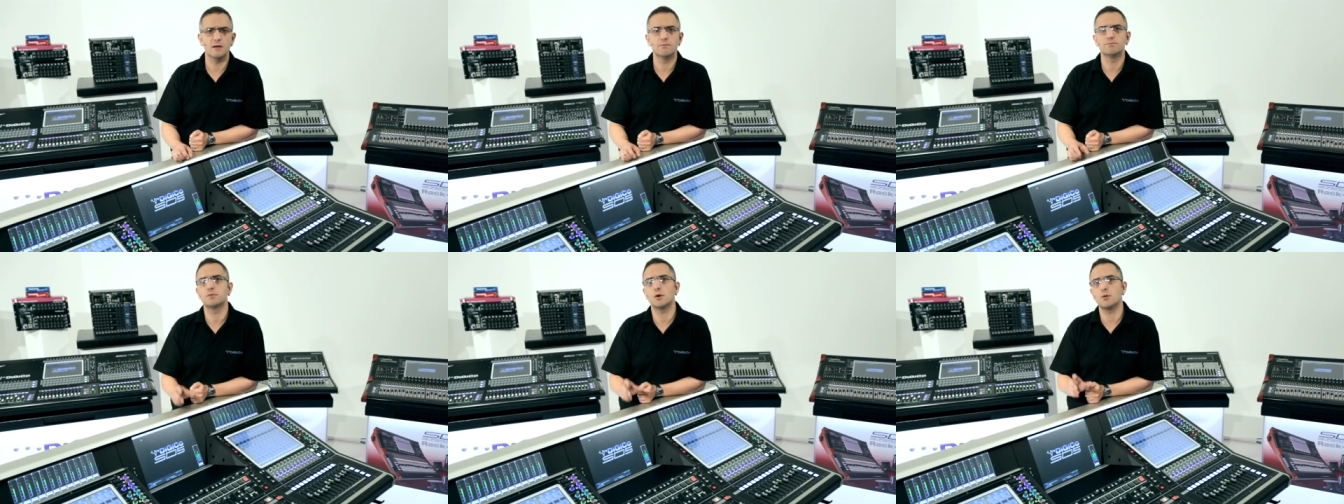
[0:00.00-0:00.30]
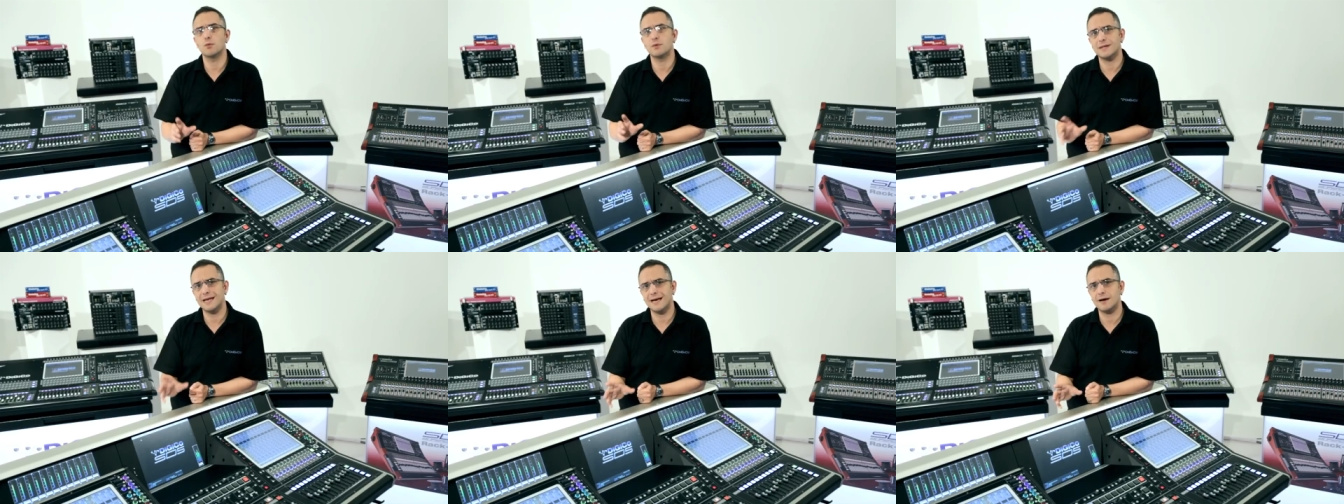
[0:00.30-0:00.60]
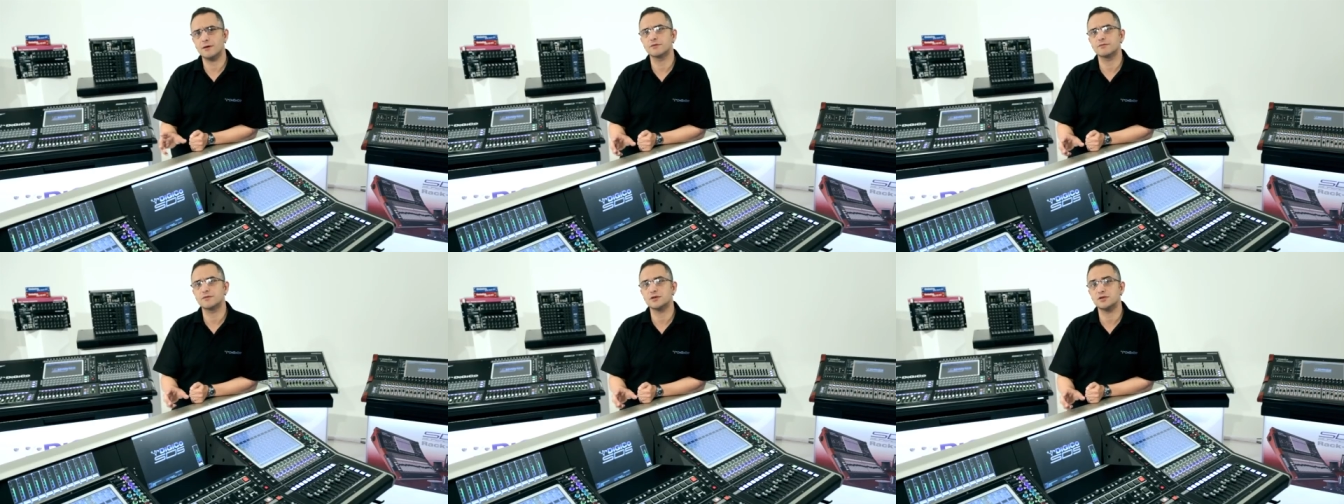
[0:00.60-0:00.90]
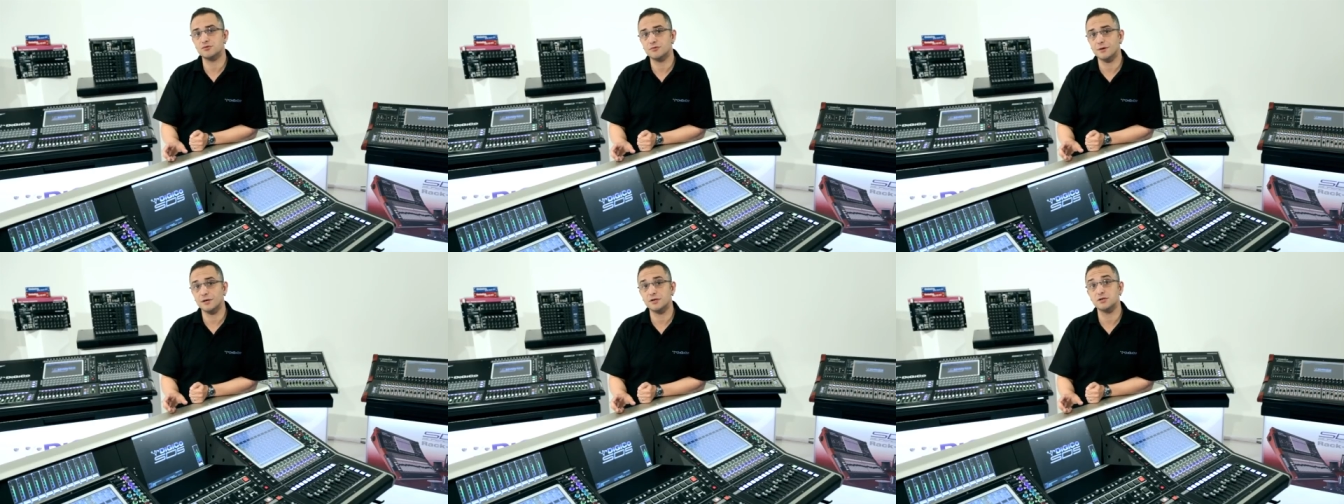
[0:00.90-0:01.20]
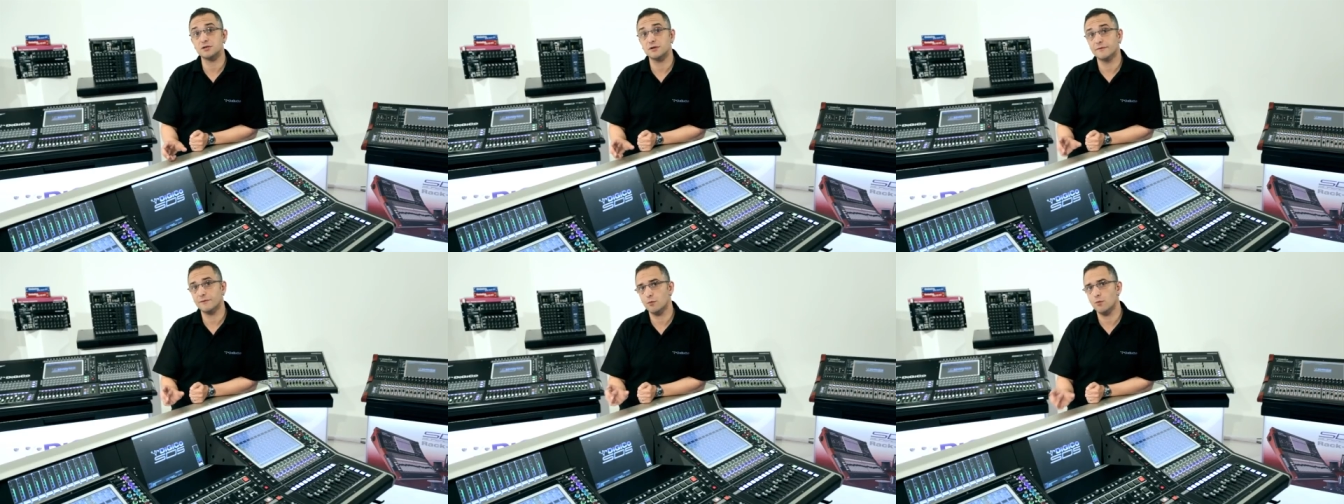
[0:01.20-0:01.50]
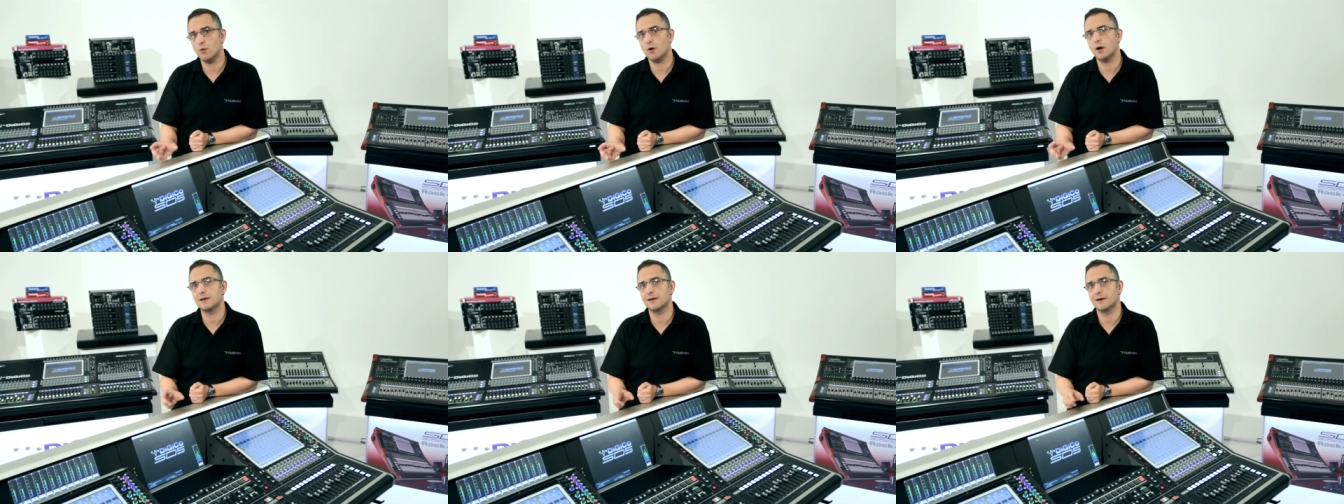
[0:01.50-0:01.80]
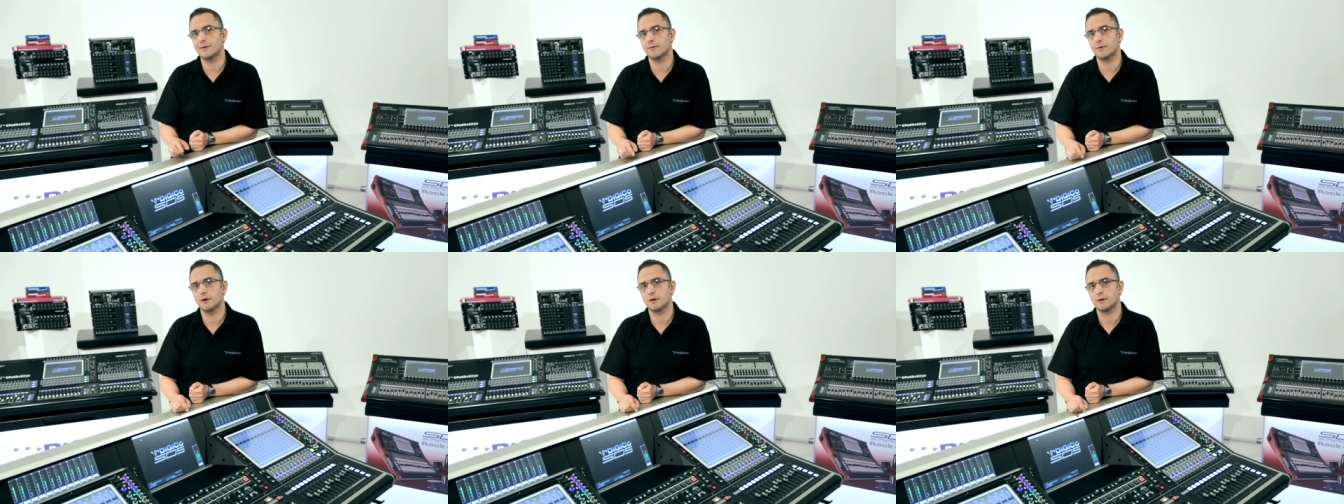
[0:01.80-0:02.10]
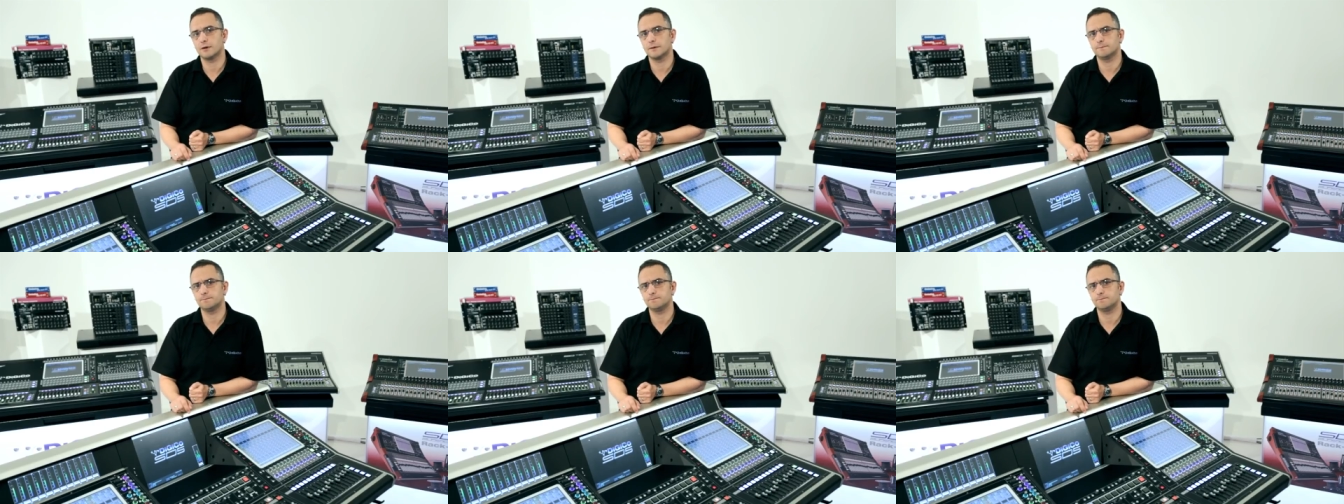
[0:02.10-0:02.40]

but without the restriction of a wired network.